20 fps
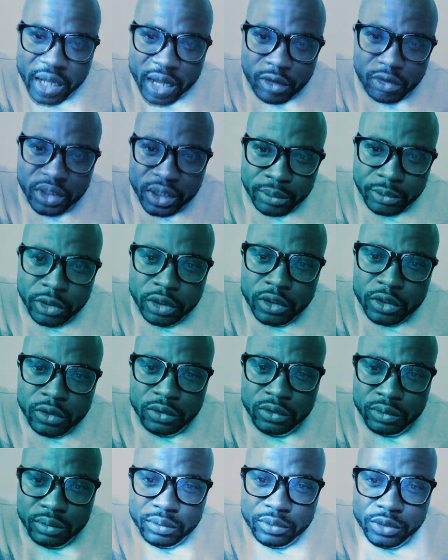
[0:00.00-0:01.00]
out of them
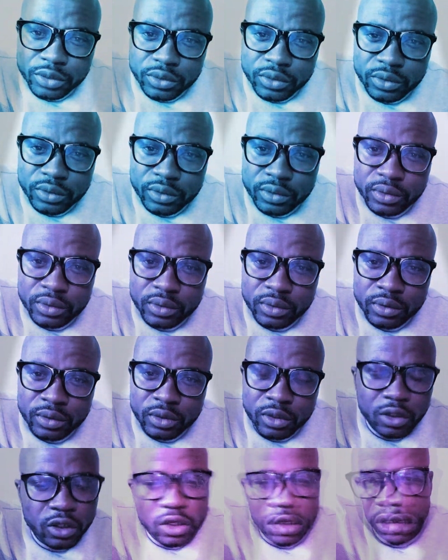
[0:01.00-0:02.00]
homes
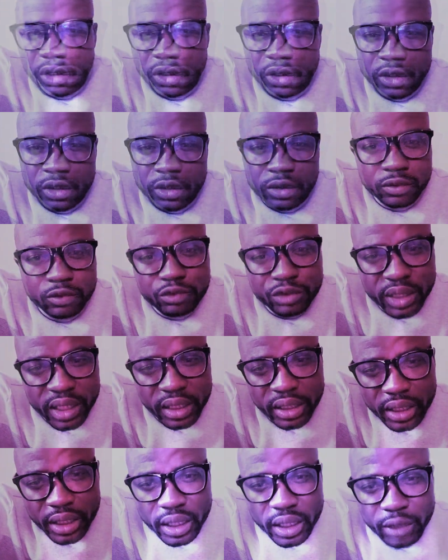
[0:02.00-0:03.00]
or we can
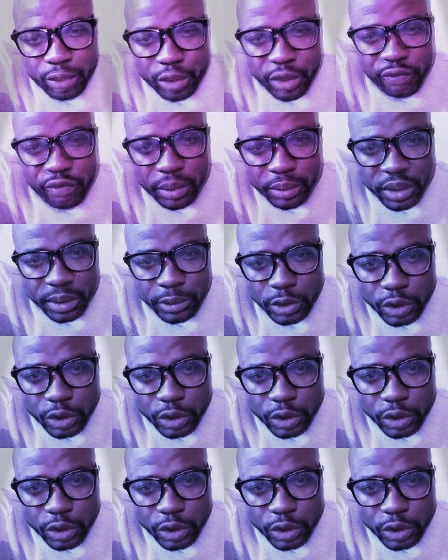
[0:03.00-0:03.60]
take away from them